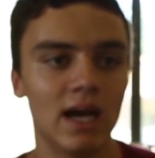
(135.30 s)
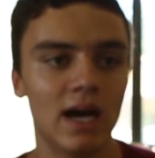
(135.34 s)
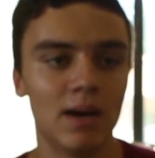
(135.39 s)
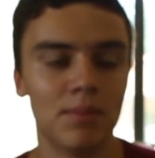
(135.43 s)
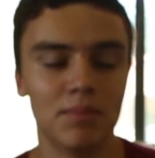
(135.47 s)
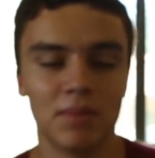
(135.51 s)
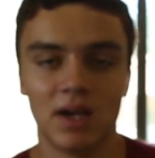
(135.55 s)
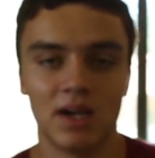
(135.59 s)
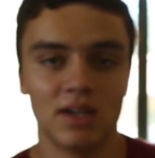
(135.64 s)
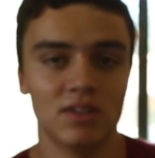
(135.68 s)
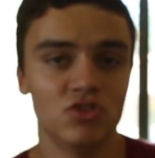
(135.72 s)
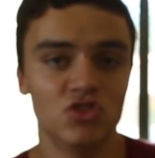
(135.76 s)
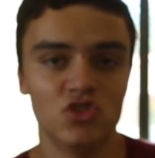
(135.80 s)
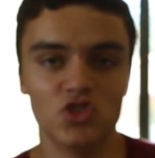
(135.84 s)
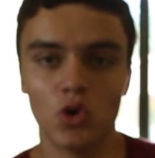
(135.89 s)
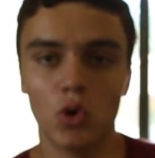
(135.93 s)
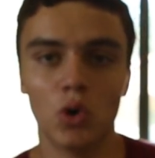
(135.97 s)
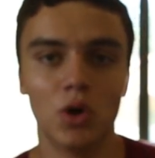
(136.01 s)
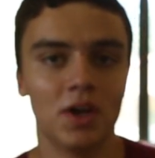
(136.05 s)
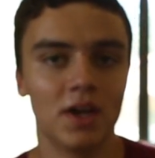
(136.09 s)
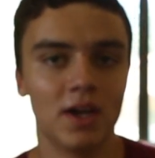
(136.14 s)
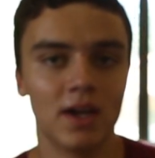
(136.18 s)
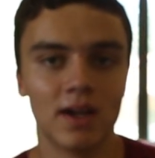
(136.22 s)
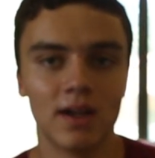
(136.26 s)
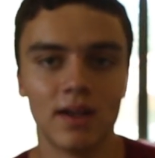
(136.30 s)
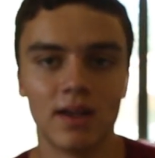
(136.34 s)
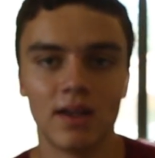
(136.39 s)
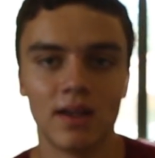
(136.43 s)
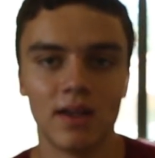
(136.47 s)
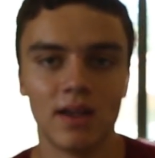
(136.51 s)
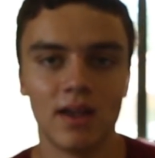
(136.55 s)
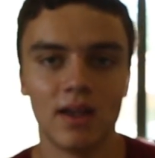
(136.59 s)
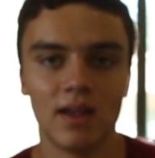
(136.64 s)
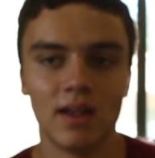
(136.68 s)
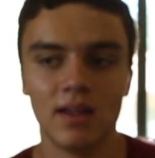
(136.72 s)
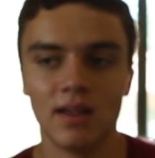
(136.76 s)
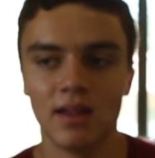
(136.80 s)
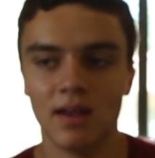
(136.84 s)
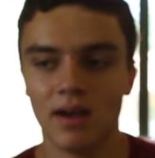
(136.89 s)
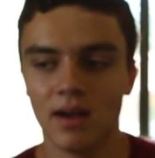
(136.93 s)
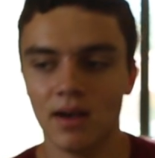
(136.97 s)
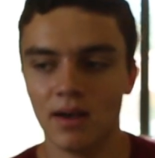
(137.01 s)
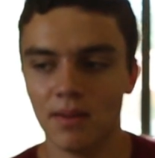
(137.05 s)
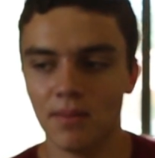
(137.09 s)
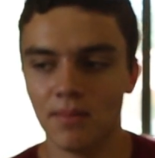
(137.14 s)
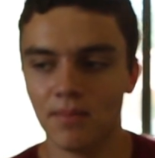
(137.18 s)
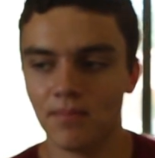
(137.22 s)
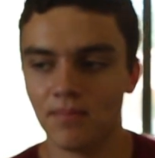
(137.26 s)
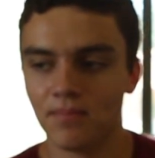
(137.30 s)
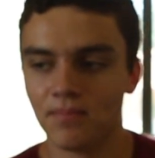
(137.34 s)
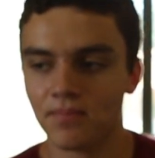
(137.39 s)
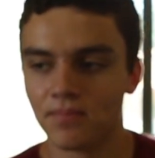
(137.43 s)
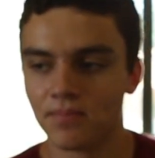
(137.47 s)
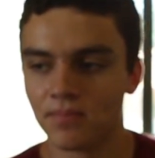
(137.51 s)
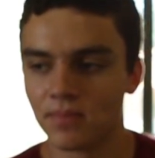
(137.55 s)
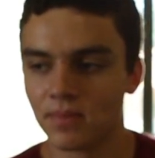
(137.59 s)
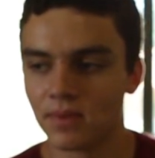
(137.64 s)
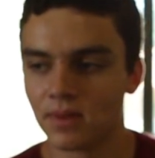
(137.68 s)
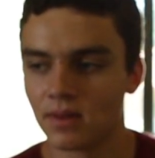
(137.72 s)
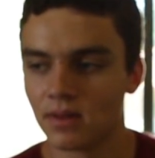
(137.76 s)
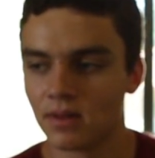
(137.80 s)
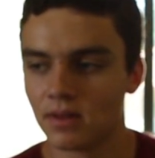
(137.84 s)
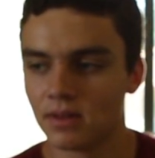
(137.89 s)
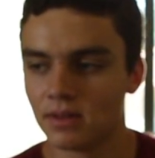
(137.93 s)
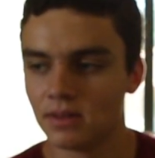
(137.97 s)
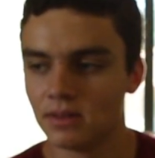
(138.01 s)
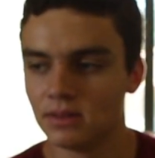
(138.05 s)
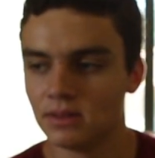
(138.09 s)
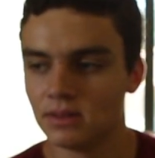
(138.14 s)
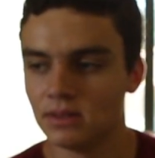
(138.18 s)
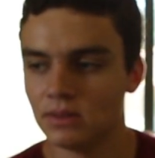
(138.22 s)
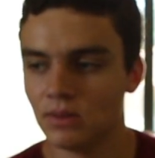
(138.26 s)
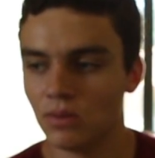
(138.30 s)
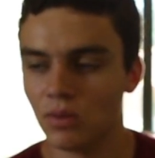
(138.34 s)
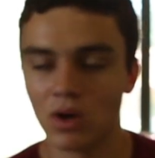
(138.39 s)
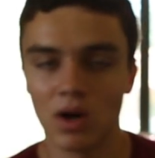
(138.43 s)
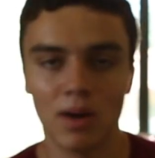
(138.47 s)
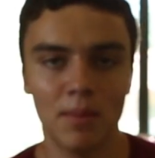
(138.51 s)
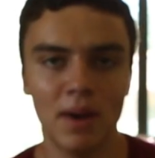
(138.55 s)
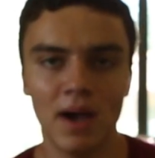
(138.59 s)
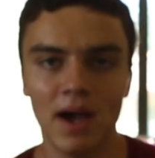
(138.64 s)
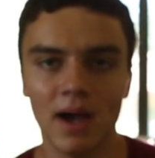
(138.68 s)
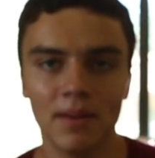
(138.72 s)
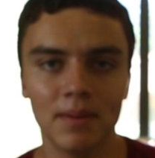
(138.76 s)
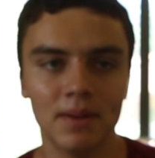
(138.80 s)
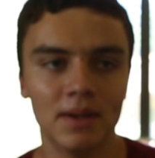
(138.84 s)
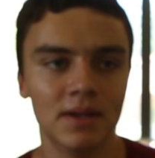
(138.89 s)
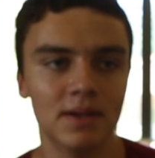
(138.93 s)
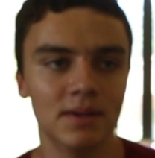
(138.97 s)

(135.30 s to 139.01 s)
I'm not enjoying where I'm at.